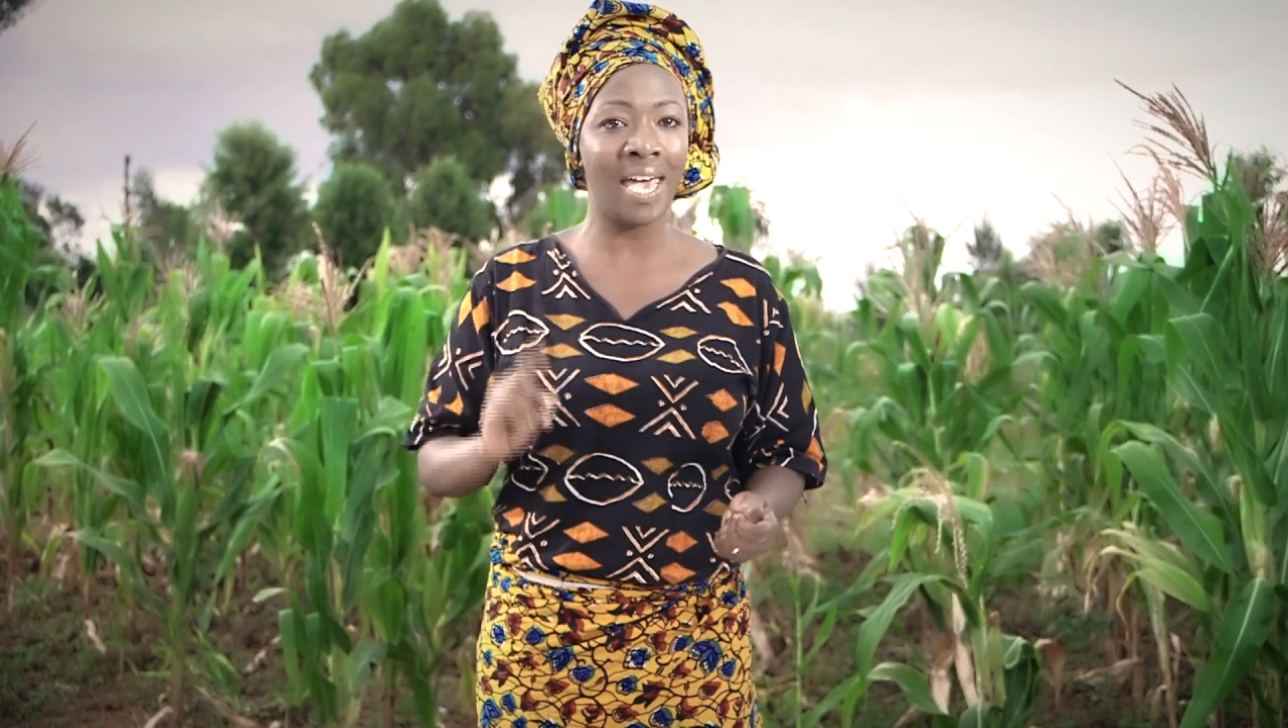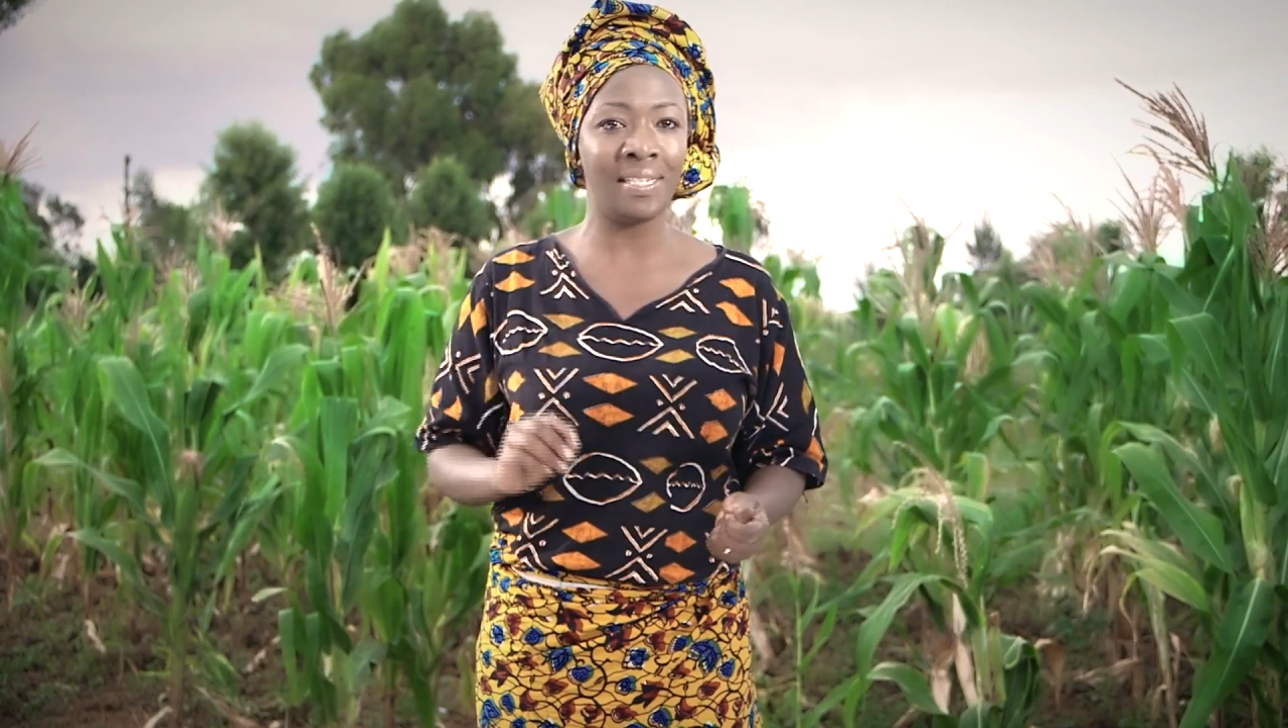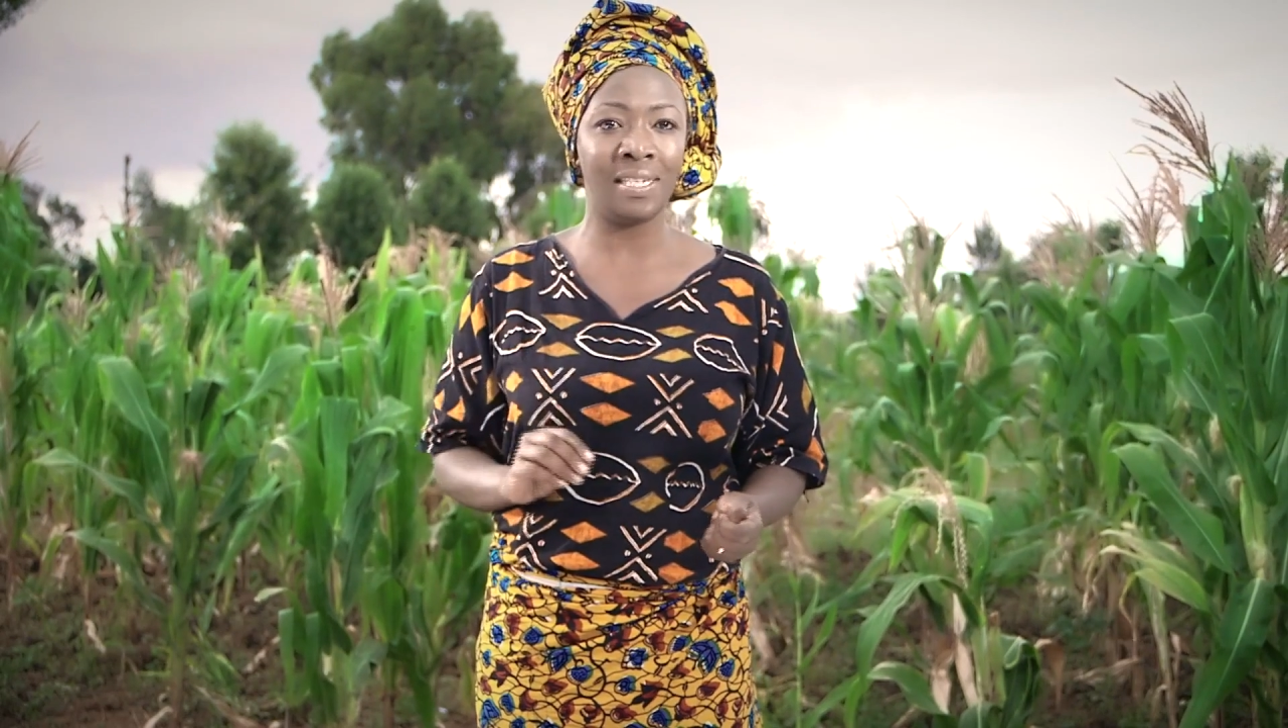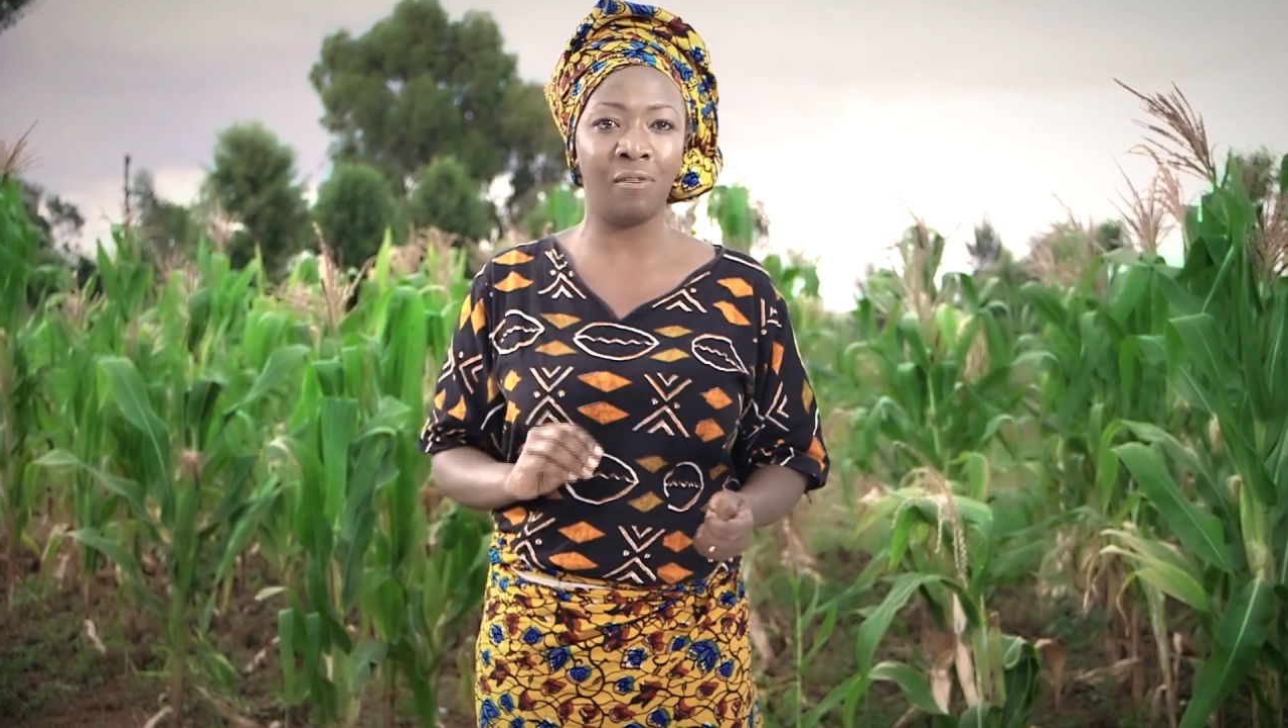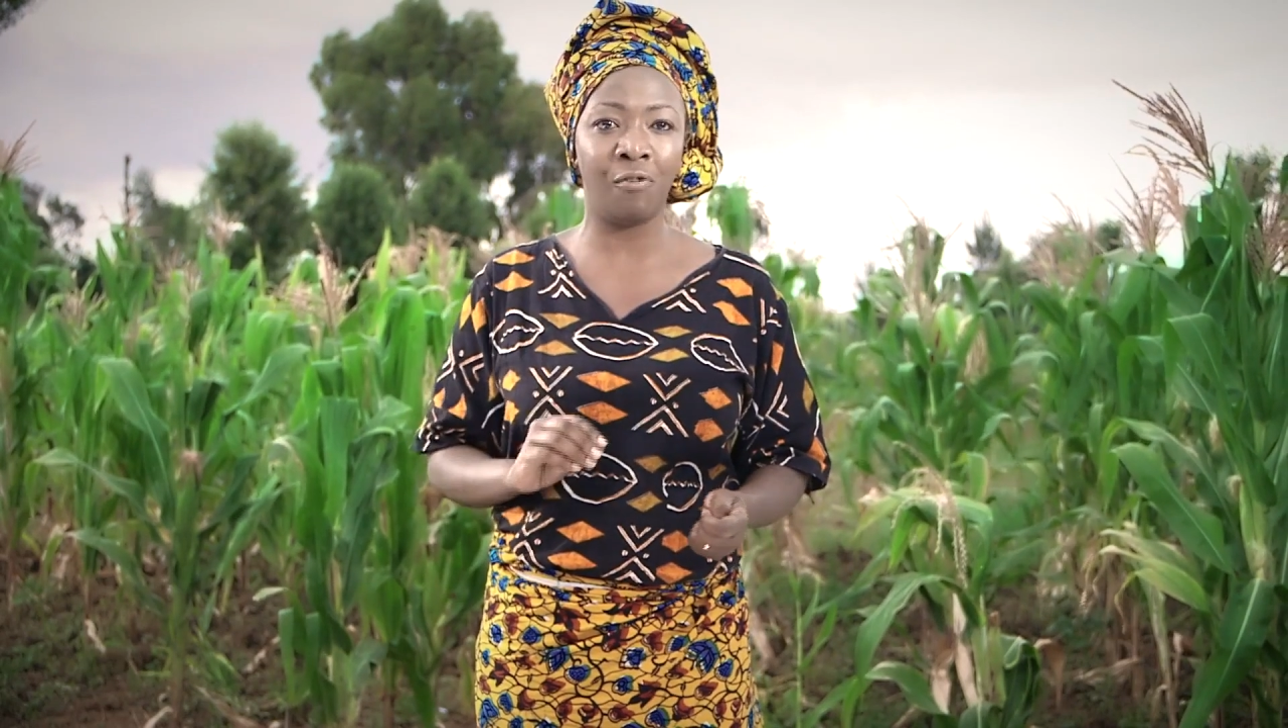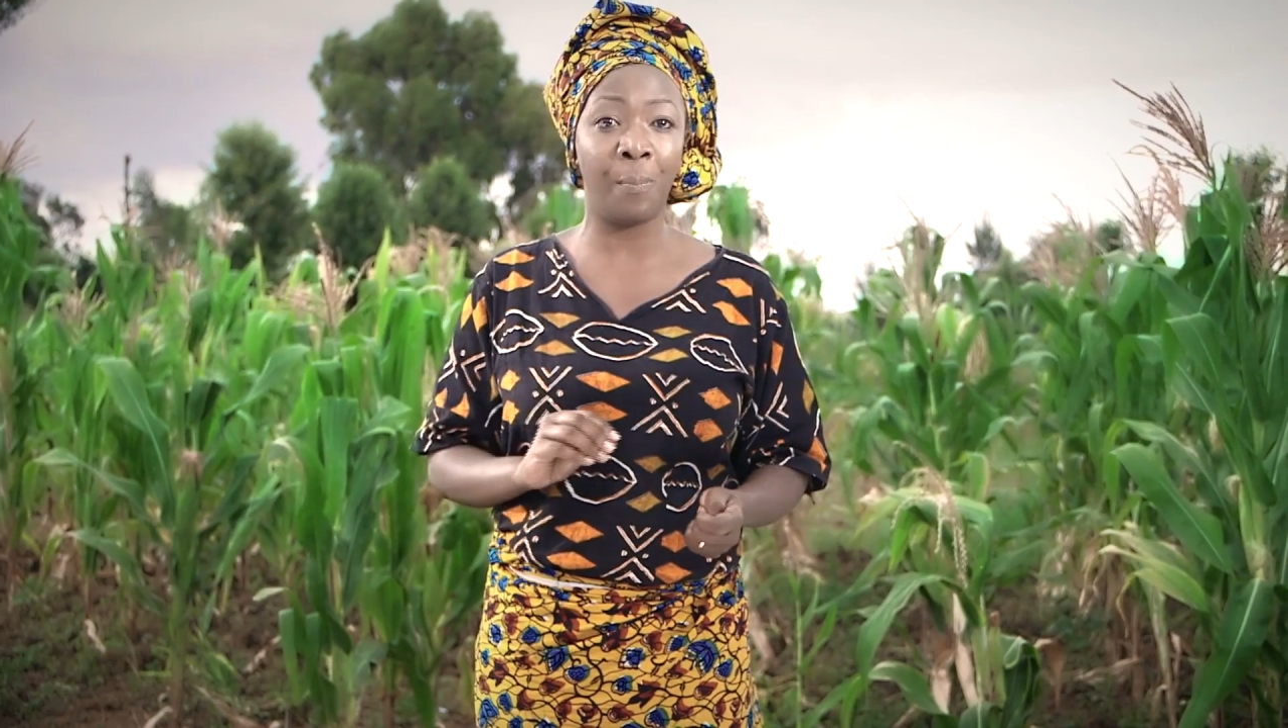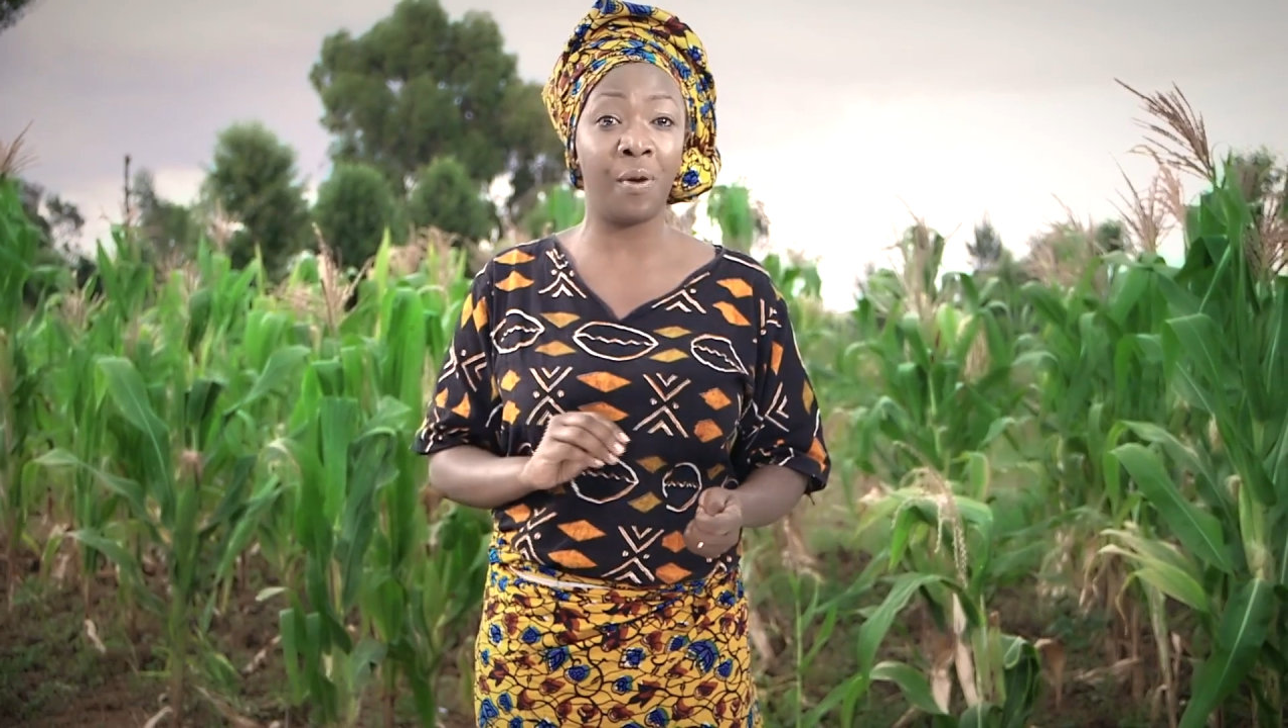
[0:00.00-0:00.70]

ideal for